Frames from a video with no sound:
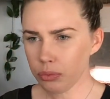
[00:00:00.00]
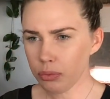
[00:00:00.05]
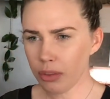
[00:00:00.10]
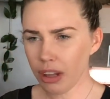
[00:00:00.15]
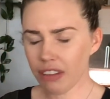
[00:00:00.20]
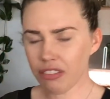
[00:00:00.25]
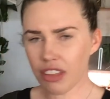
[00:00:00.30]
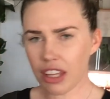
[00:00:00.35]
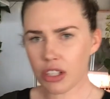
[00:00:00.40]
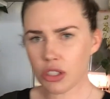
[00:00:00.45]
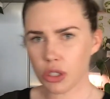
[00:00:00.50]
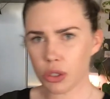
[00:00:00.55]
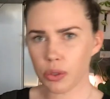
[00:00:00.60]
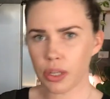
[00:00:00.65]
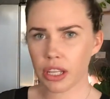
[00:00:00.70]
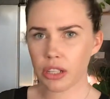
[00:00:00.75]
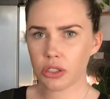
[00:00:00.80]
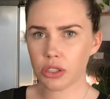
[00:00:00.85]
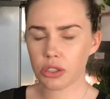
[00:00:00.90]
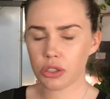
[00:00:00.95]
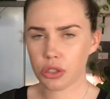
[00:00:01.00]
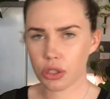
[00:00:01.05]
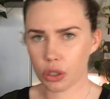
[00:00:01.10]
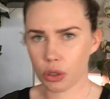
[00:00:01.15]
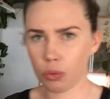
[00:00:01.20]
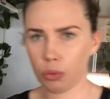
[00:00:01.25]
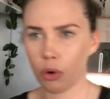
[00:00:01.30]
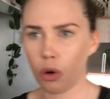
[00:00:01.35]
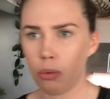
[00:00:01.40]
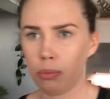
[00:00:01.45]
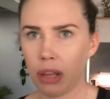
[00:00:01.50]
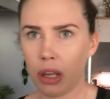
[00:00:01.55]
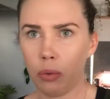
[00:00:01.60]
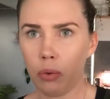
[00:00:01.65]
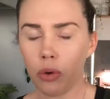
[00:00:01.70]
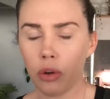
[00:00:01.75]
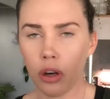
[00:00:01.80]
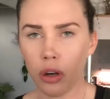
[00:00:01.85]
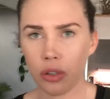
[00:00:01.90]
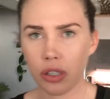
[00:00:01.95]
If they do get too warm, they will
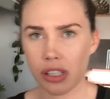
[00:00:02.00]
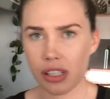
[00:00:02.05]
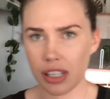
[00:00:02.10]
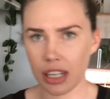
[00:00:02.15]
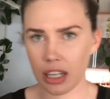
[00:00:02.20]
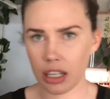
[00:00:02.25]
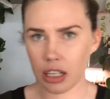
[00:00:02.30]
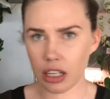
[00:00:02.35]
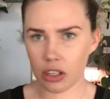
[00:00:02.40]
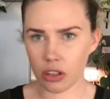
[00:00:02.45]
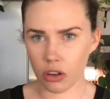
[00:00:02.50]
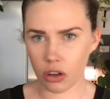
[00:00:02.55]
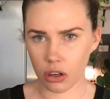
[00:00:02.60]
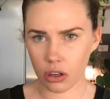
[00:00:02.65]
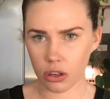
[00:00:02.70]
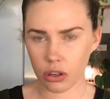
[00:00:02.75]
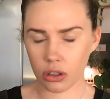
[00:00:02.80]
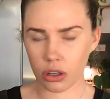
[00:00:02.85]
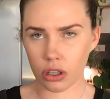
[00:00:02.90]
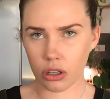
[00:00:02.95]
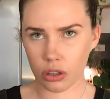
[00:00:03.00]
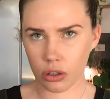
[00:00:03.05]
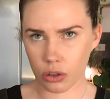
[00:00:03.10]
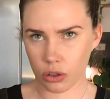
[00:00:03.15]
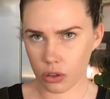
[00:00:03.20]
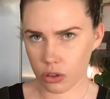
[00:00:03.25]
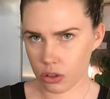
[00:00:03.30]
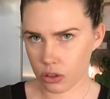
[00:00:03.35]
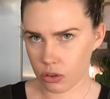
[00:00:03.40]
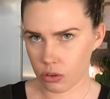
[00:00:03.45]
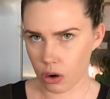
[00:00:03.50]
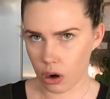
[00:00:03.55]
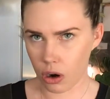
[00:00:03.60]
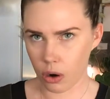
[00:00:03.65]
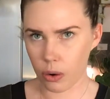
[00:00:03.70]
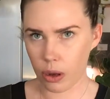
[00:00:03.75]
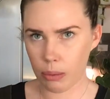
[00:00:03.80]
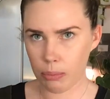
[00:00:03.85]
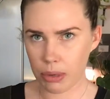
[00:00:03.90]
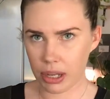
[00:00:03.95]
go to seed and not grow
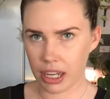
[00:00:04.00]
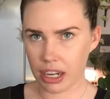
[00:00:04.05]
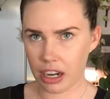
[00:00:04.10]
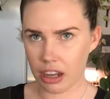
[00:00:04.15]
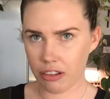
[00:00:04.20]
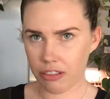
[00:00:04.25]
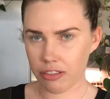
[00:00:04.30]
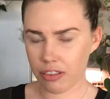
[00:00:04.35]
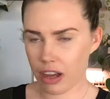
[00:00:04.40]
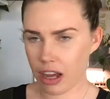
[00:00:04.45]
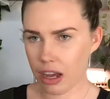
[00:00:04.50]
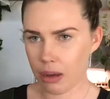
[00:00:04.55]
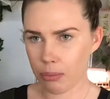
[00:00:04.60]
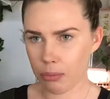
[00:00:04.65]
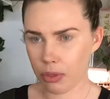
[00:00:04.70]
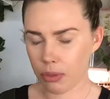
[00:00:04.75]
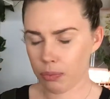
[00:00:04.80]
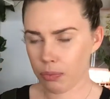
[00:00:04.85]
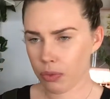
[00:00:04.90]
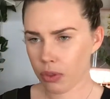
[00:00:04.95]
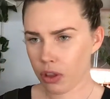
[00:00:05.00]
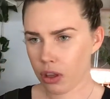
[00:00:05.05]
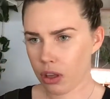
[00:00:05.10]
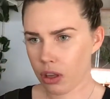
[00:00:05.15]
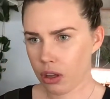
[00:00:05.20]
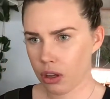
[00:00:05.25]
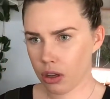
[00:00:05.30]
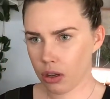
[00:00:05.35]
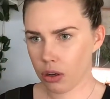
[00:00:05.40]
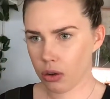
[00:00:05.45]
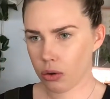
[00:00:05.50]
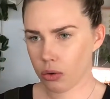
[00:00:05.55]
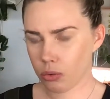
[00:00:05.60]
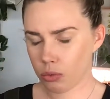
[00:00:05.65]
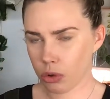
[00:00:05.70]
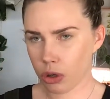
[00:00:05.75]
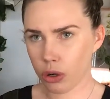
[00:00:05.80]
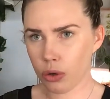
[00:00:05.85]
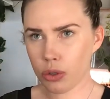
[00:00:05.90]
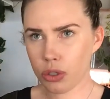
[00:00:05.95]
a big enough
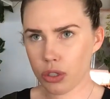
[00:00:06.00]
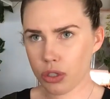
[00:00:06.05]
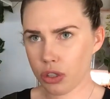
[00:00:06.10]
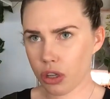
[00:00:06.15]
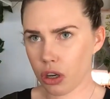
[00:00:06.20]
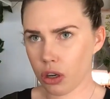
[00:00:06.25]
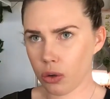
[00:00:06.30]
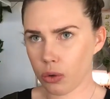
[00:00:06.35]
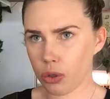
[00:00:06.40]
root. So